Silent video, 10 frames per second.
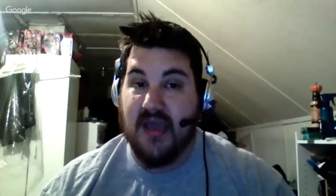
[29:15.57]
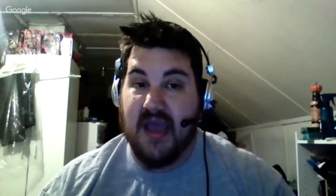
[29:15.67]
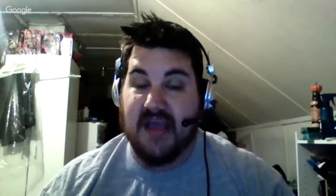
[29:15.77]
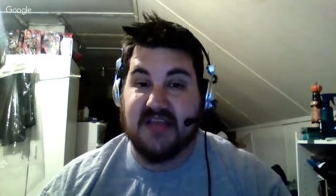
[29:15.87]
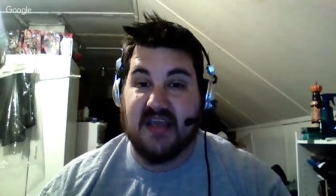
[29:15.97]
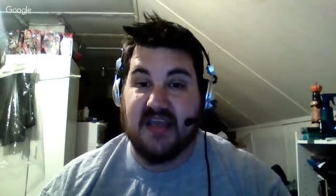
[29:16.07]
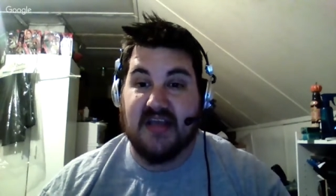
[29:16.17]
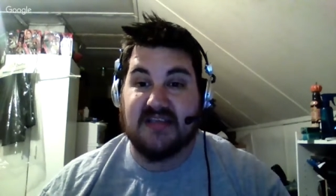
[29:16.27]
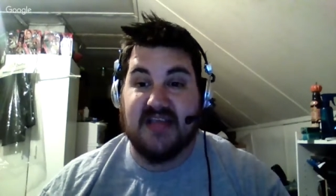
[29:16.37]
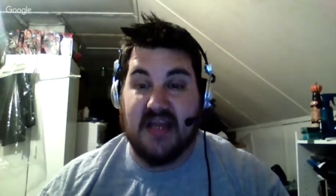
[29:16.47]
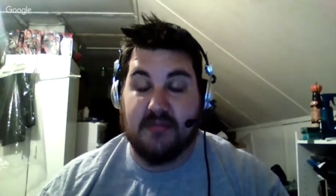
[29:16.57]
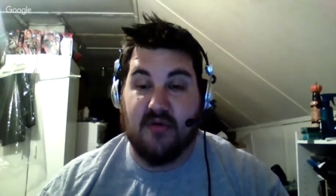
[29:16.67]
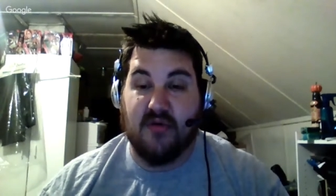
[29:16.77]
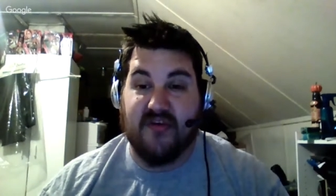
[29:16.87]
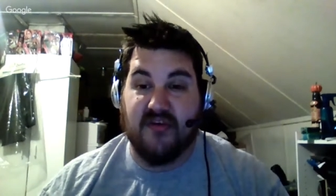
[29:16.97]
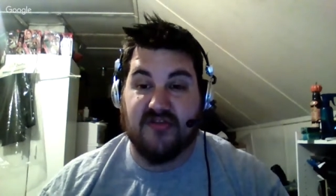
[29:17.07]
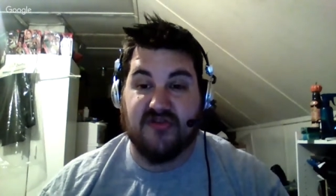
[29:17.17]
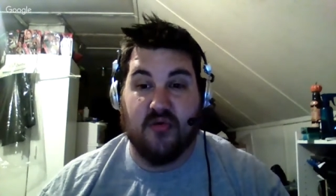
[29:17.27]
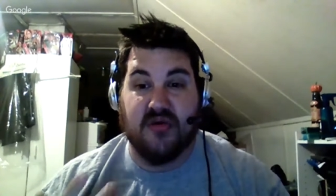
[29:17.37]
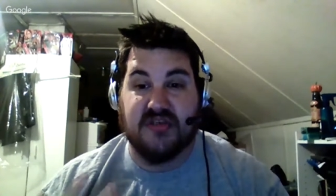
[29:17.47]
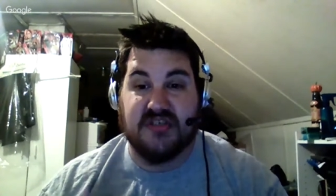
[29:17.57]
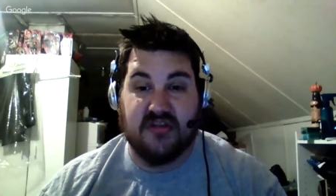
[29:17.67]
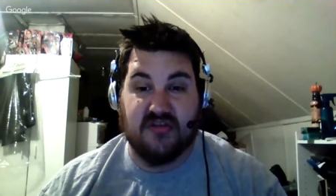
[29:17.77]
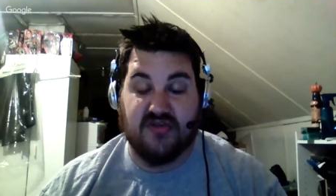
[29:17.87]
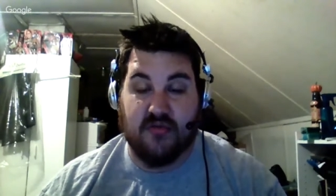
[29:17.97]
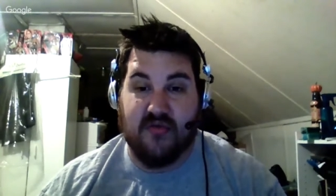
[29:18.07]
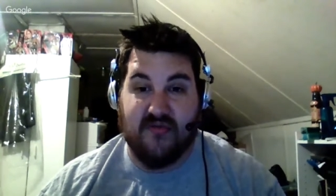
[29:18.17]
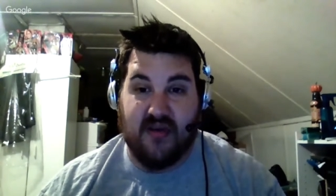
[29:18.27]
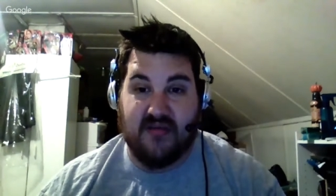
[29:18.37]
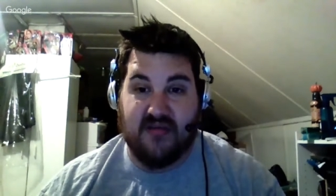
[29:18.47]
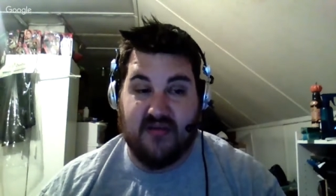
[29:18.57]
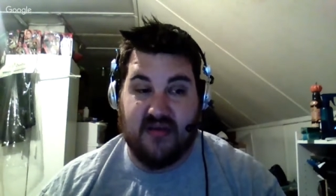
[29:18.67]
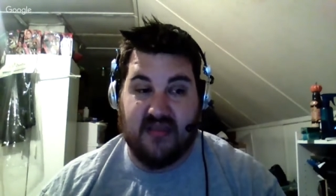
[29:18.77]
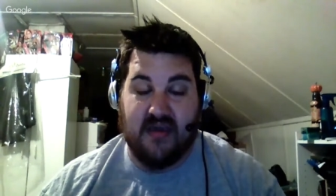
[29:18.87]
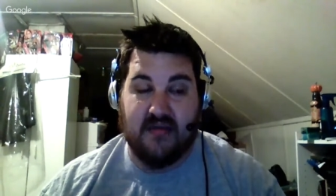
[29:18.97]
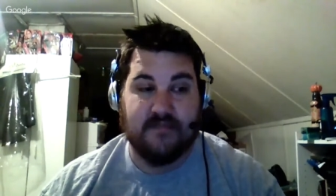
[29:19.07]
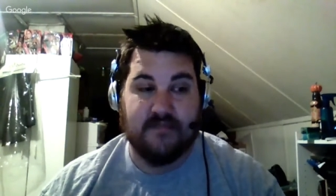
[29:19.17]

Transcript: as like a setup to a finisher or a signature move or anything like that.